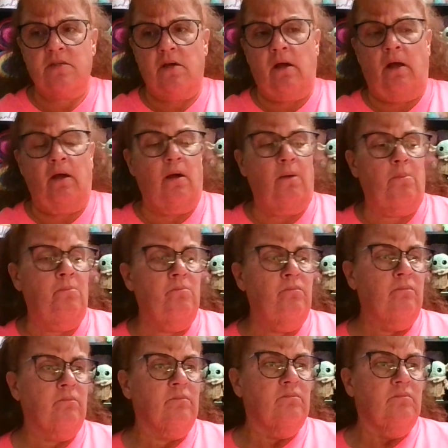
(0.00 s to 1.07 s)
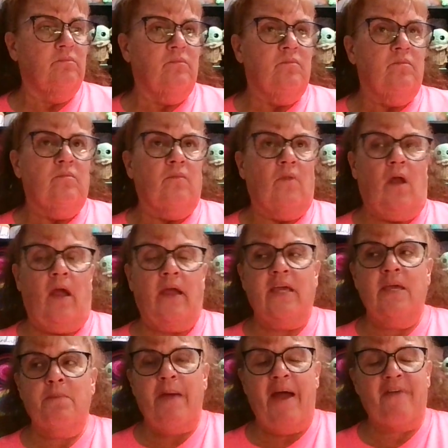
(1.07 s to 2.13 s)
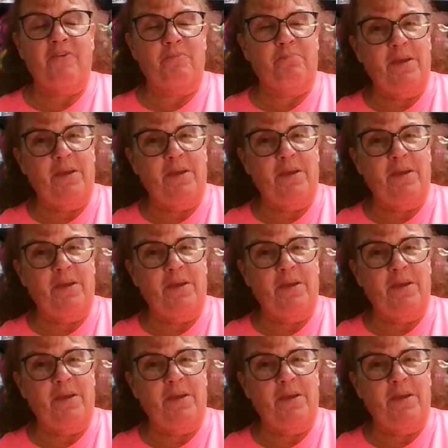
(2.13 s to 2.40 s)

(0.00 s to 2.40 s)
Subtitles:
I keep having